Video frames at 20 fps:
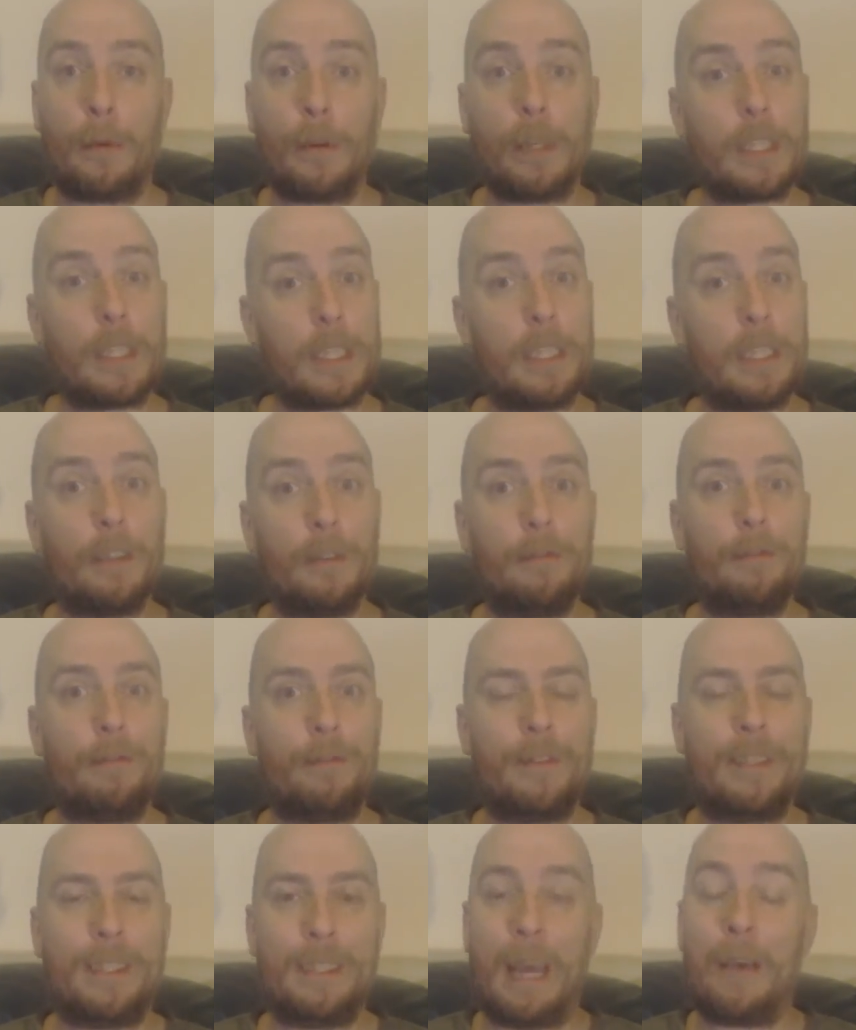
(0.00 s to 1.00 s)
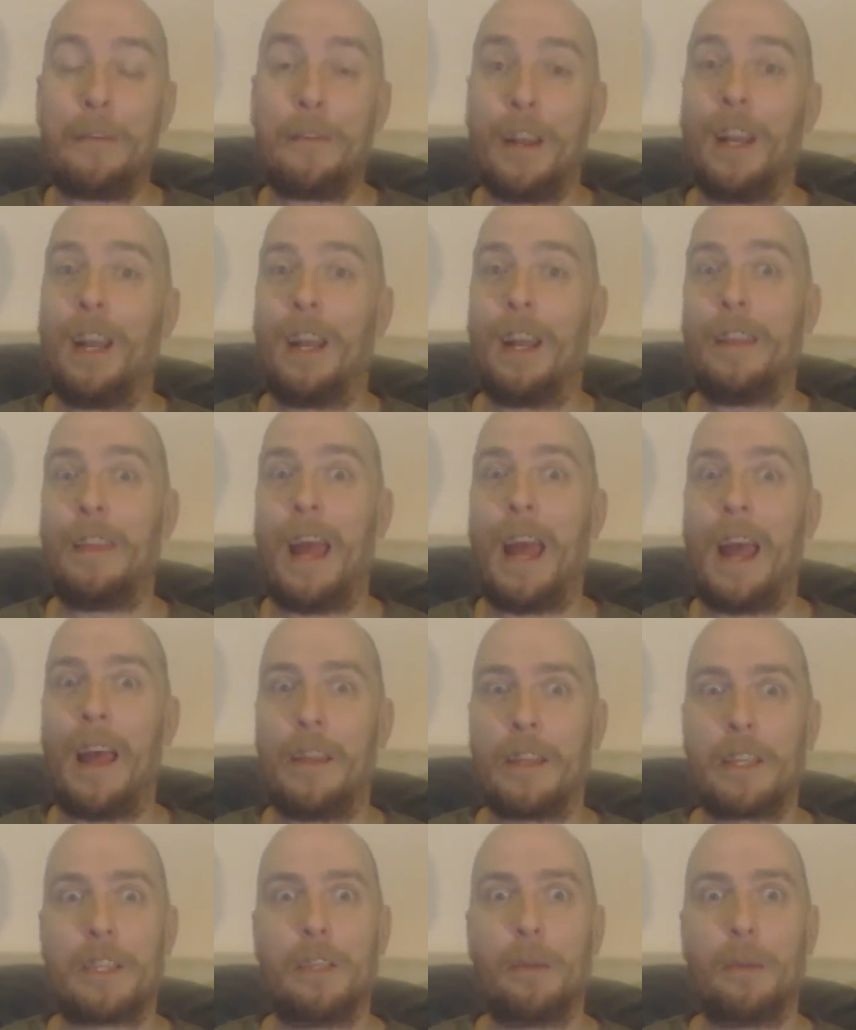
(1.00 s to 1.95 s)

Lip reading: but it's still definitely there.